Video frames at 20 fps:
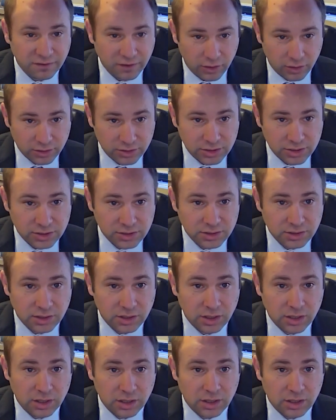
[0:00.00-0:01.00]

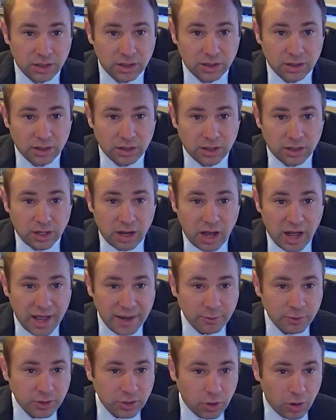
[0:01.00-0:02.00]
First,
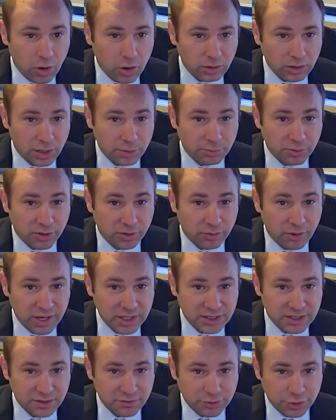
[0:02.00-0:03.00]
I would call on
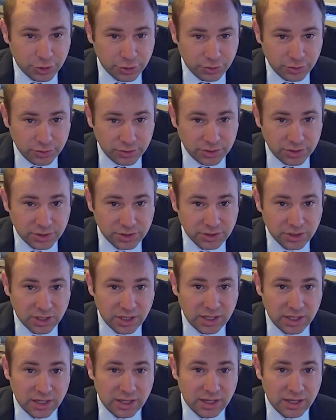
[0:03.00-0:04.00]
progressive
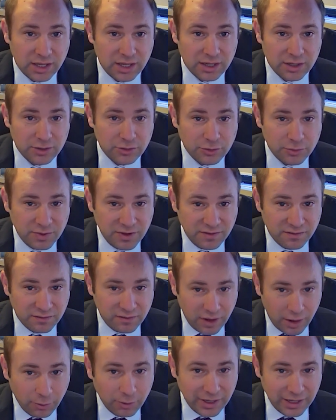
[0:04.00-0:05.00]
Jews to be
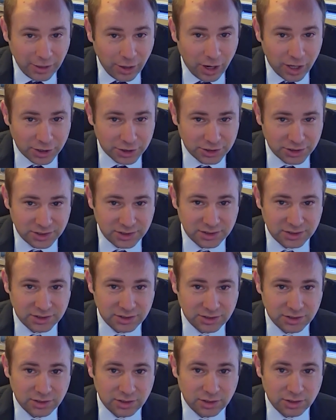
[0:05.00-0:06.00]
very
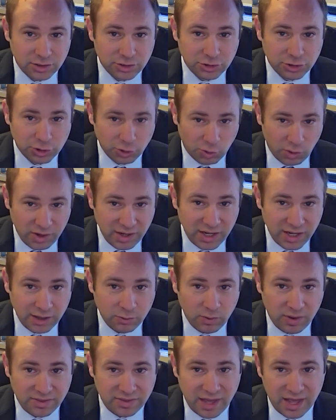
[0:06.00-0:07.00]
cautious
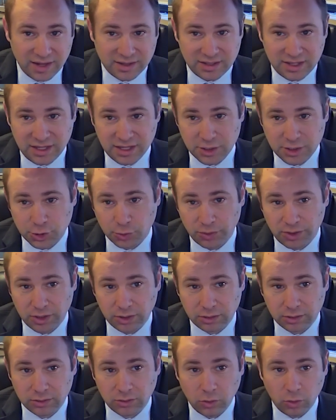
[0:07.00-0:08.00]
joining with
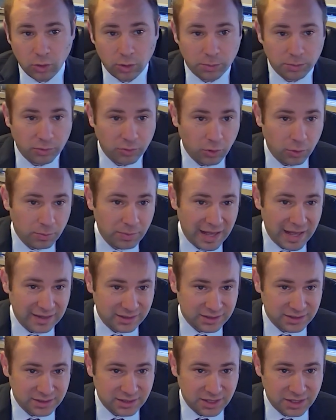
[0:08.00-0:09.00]
anti-Israel or
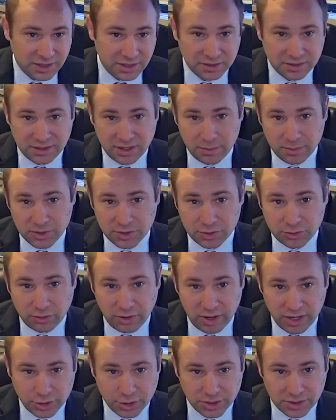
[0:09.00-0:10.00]
pro-Palestinian
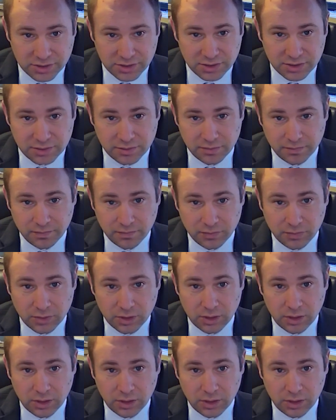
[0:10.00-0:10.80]
demonstrations.